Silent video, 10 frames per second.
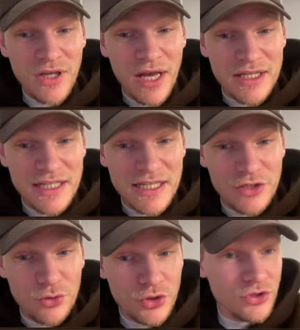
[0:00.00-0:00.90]
And here
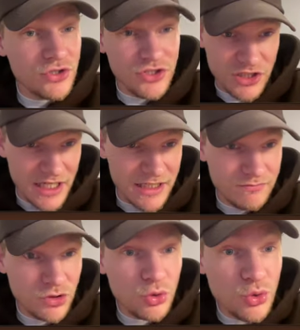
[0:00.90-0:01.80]
you could just say,
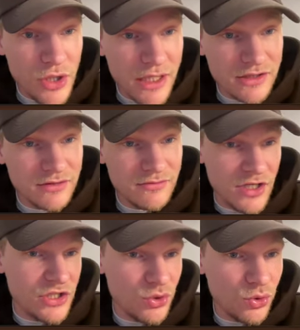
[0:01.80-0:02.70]
son tuyas,
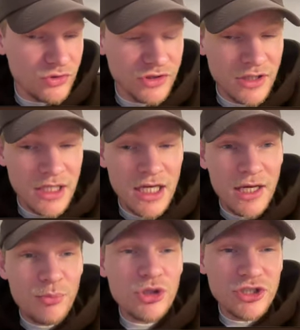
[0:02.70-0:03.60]
they're yours.
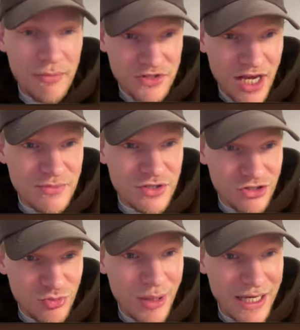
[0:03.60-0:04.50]
But sometimes in
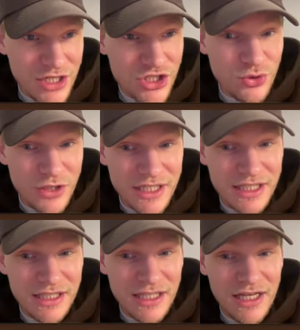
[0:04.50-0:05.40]
Spanish, you'll
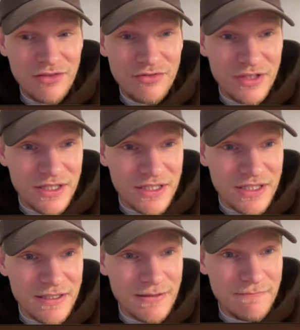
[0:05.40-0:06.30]
hear
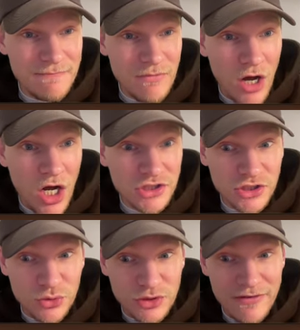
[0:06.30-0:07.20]
the
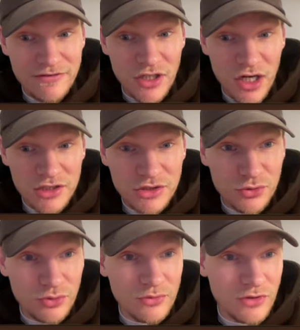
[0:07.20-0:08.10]
article, definite
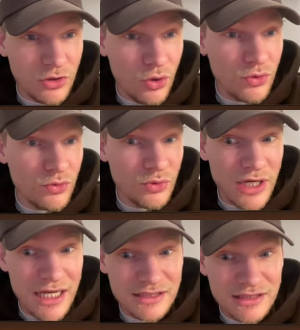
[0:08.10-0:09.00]
article, lo or
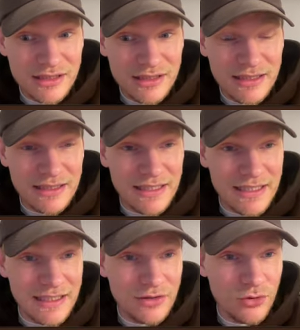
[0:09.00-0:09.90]
las in
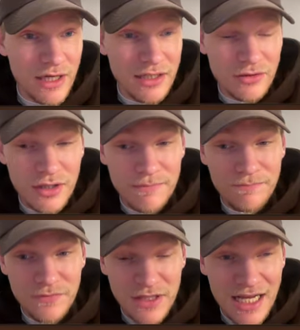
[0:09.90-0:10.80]
here, or
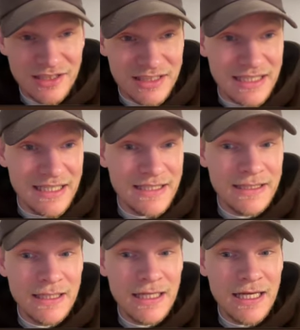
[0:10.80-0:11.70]
las in here.
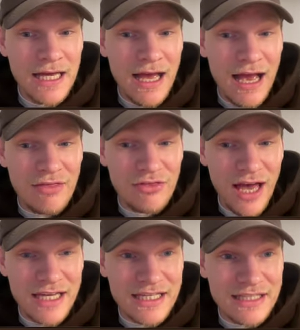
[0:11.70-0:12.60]
And
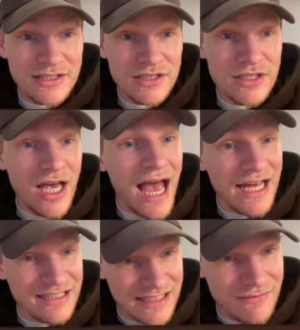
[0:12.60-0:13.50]
that is
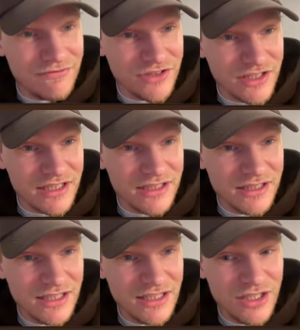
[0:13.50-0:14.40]
adding emphasis.
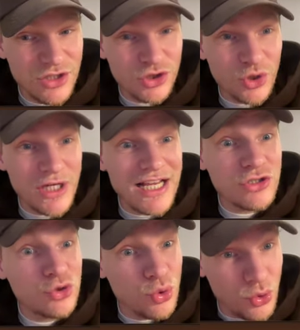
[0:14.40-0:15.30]
Son
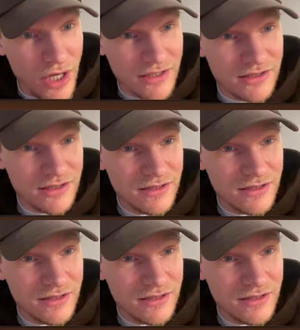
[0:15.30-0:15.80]
las tuyas.